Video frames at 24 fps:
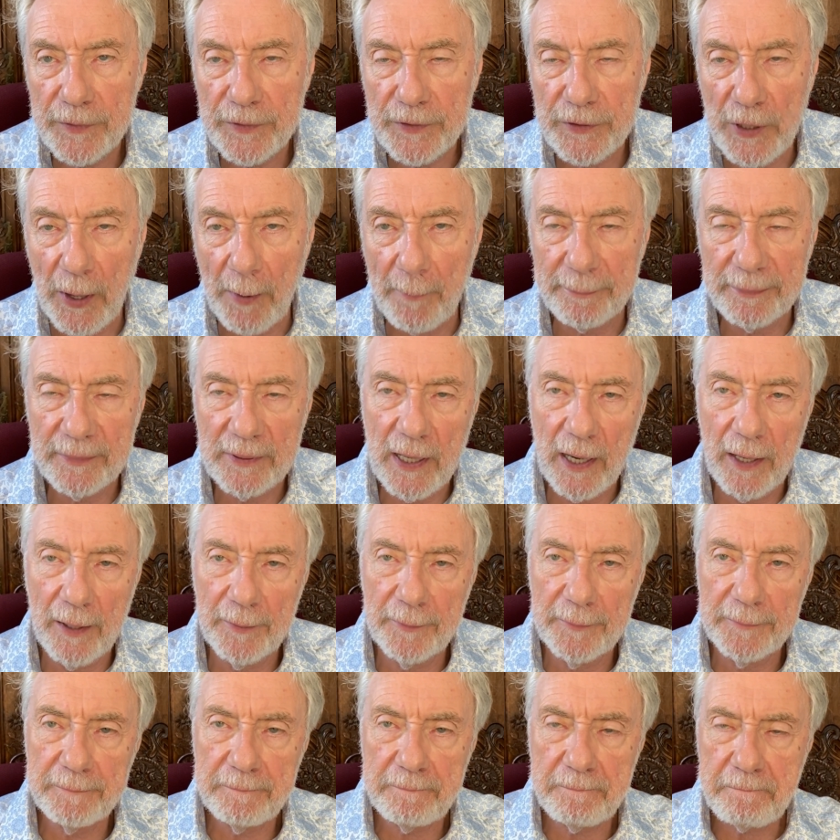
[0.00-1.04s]

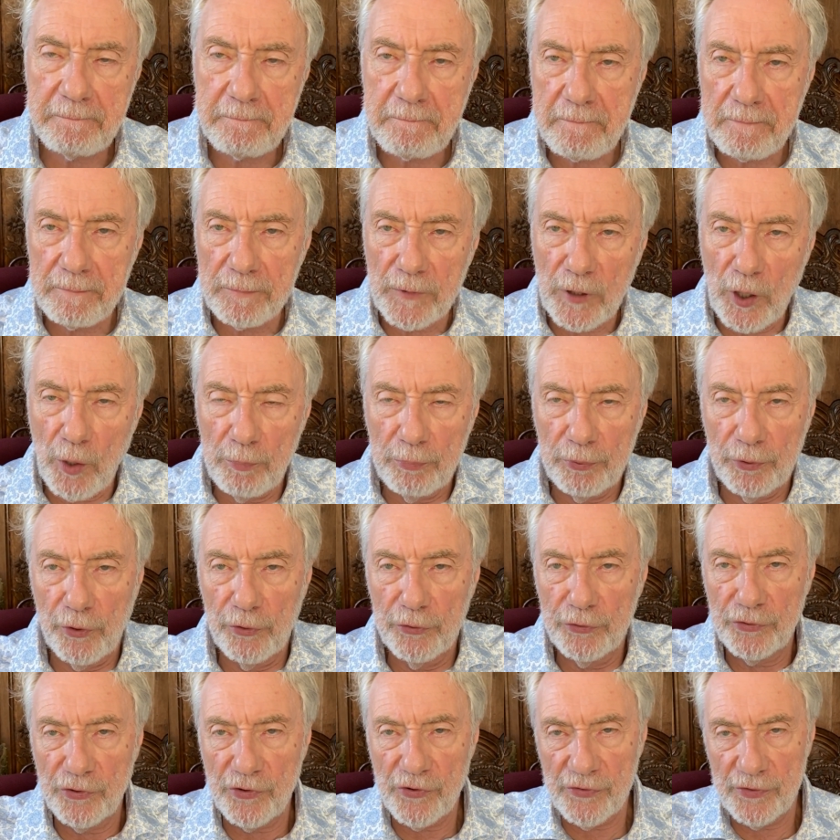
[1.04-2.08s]
top-down
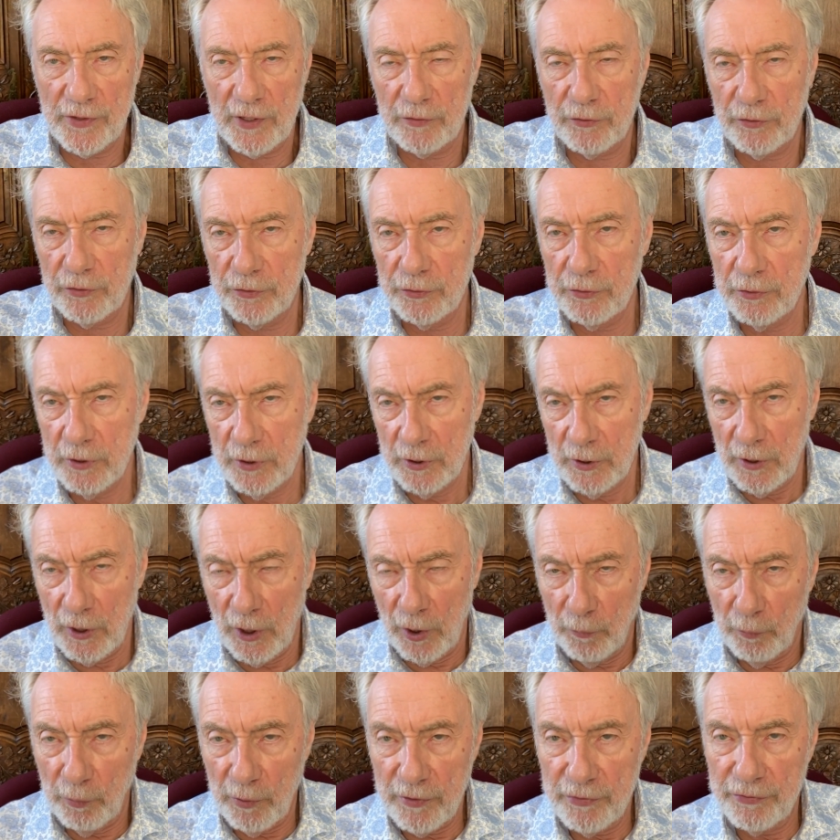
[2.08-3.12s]
approaches that
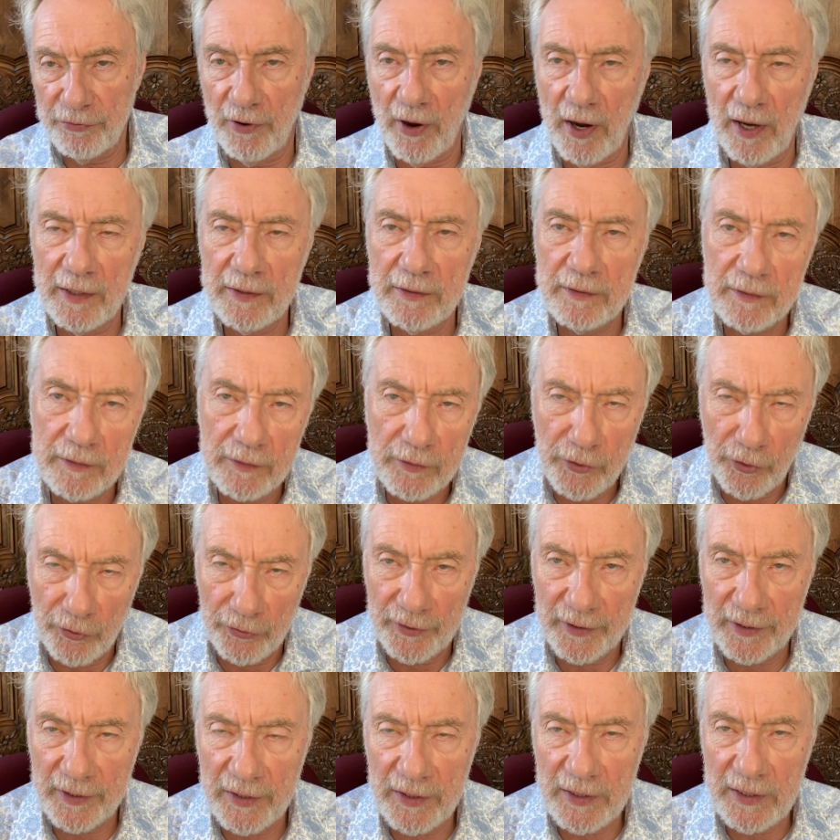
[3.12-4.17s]
we find
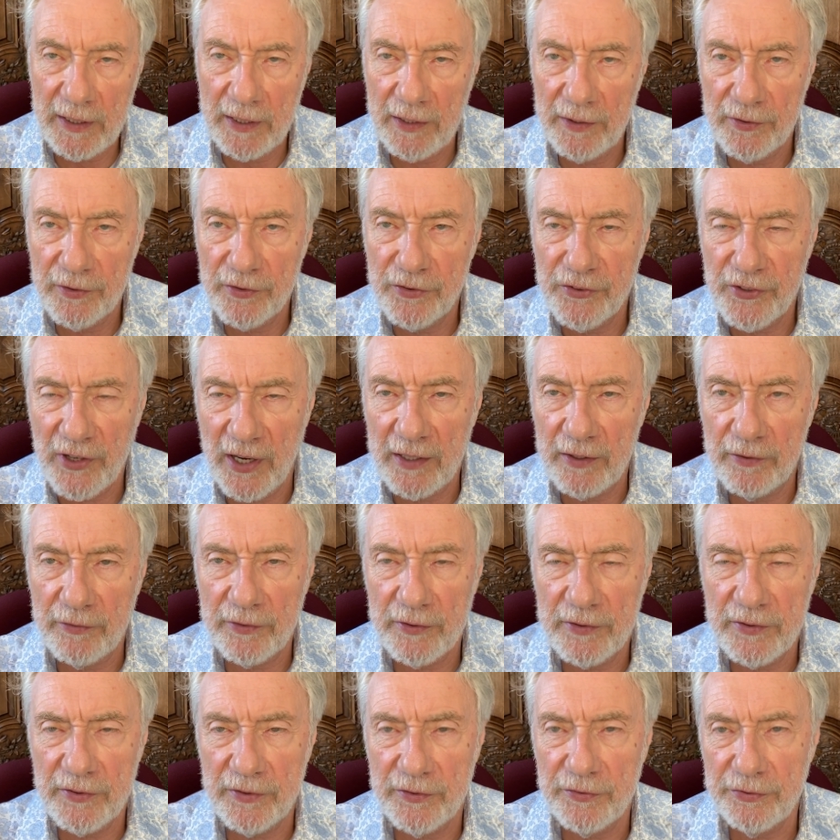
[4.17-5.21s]
currently in
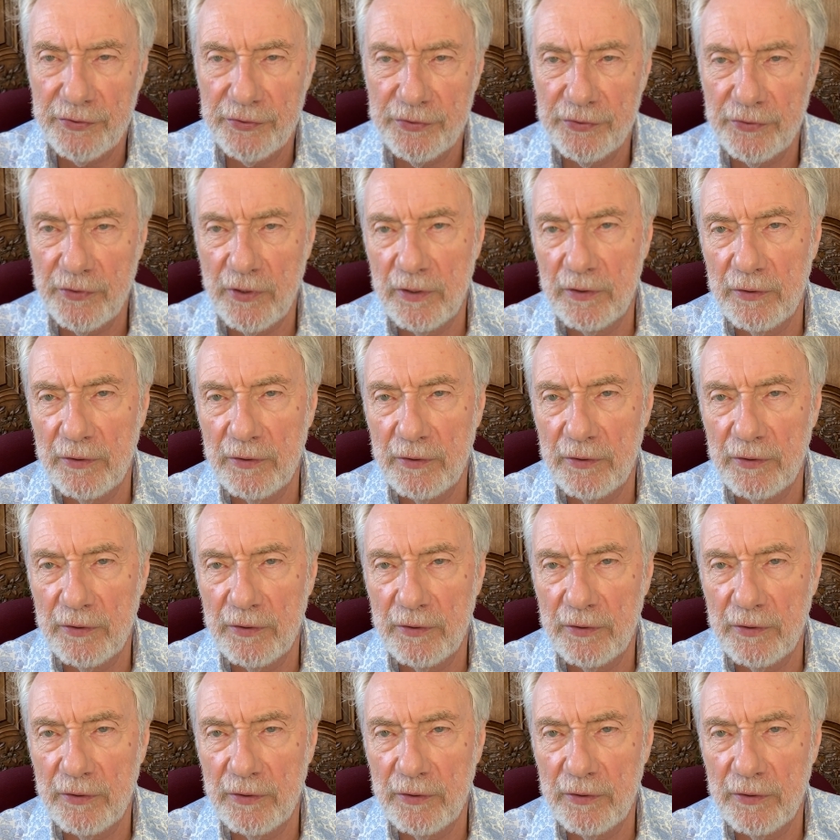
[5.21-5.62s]
generative